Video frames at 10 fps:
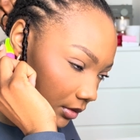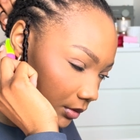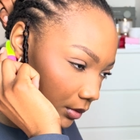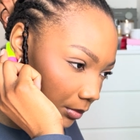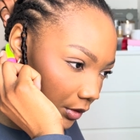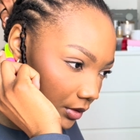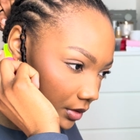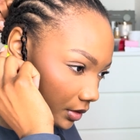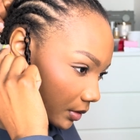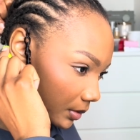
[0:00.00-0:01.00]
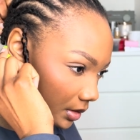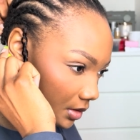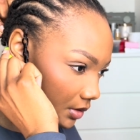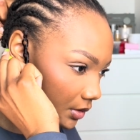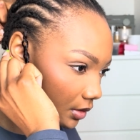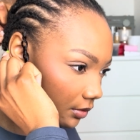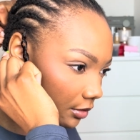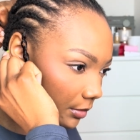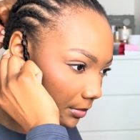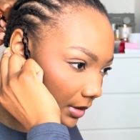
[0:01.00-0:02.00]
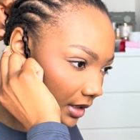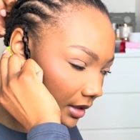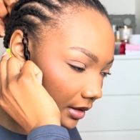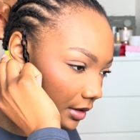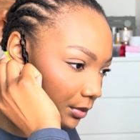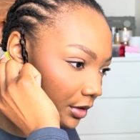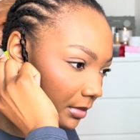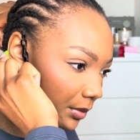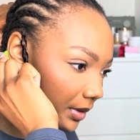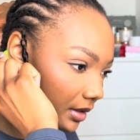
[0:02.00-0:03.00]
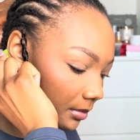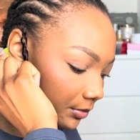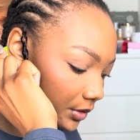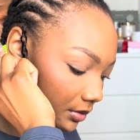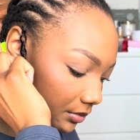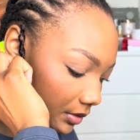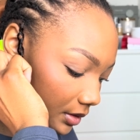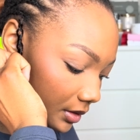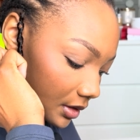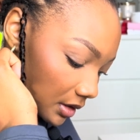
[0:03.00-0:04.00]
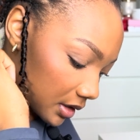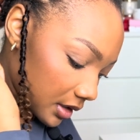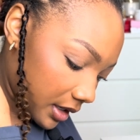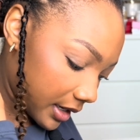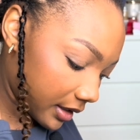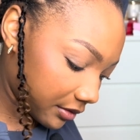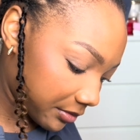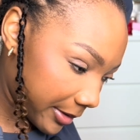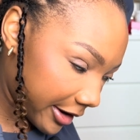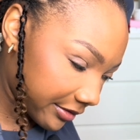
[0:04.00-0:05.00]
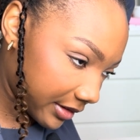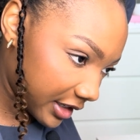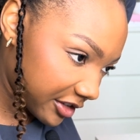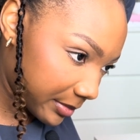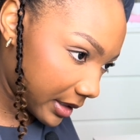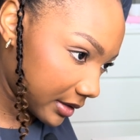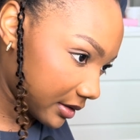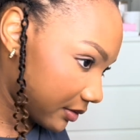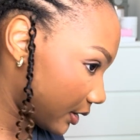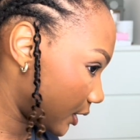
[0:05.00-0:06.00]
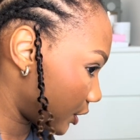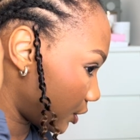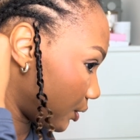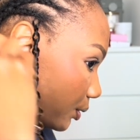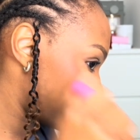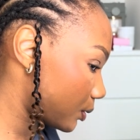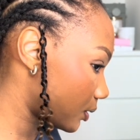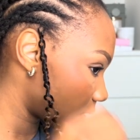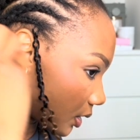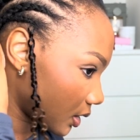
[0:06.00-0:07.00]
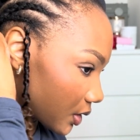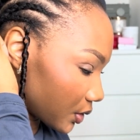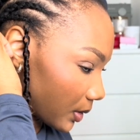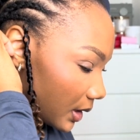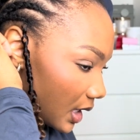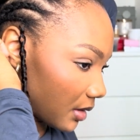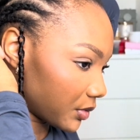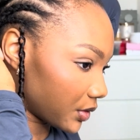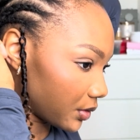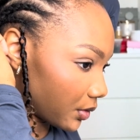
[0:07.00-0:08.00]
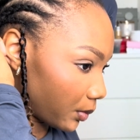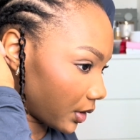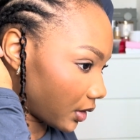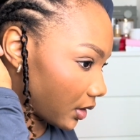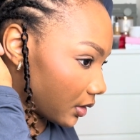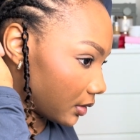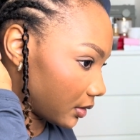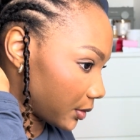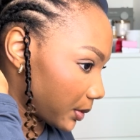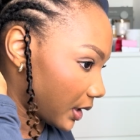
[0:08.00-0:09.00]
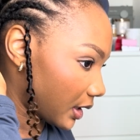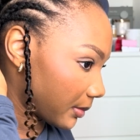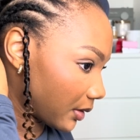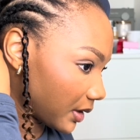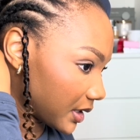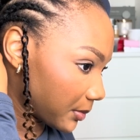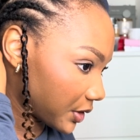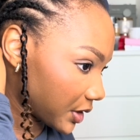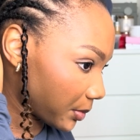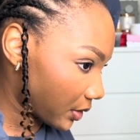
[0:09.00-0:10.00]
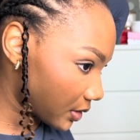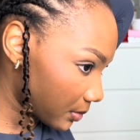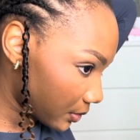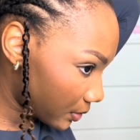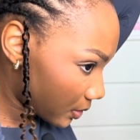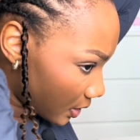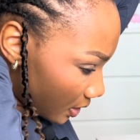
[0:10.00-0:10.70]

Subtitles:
So I'm going to start with the install from the back and then work my way up to the front. I have 5 packs of hair to use, so I think I'm just going to work on spreading them out as much as possible.